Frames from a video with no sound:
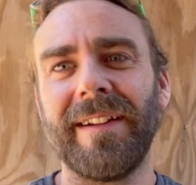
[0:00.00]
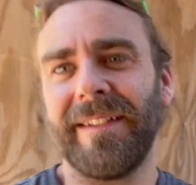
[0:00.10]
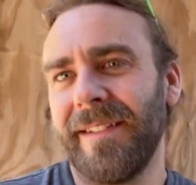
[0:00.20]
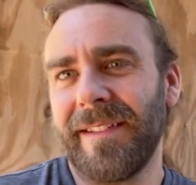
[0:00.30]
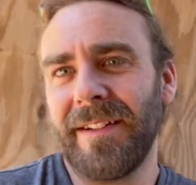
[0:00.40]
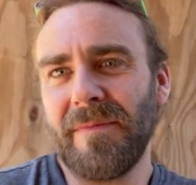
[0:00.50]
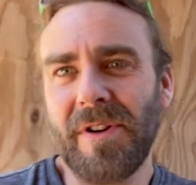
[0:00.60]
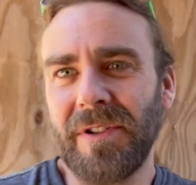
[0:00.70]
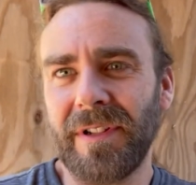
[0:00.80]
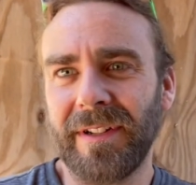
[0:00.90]
It is an
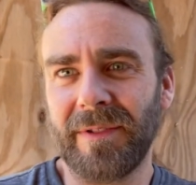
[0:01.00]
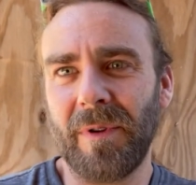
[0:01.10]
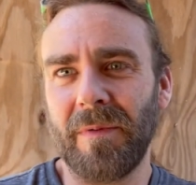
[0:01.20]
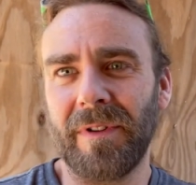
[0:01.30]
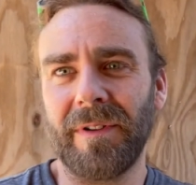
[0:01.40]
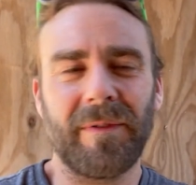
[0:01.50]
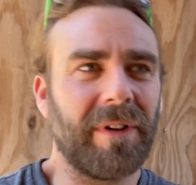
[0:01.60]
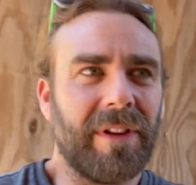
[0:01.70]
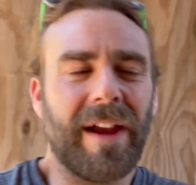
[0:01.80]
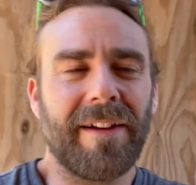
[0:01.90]
emotion. It's what we're
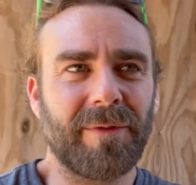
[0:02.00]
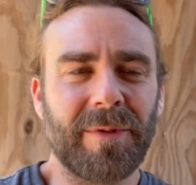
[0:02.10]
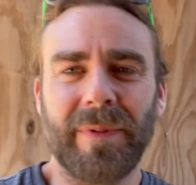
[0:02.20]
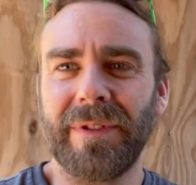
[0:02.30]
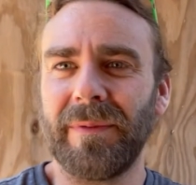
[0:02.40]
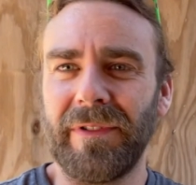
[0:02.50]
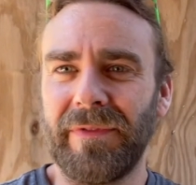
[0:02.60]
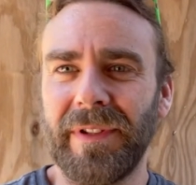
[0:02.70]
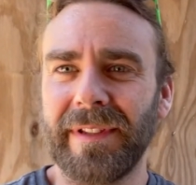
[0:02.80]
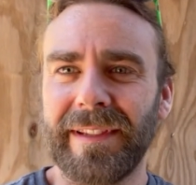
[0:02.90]
alive. We're supposed to be
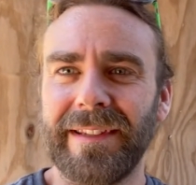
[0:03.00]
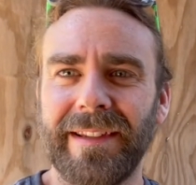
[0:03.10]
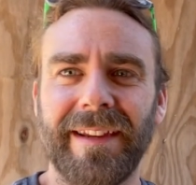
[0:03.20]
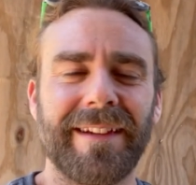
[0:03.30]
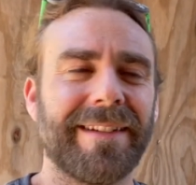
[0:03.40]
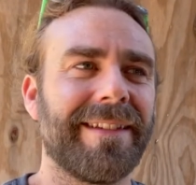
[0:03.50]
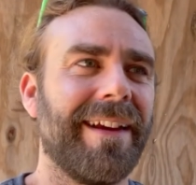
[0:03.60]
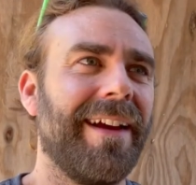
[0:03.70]
feeling these things.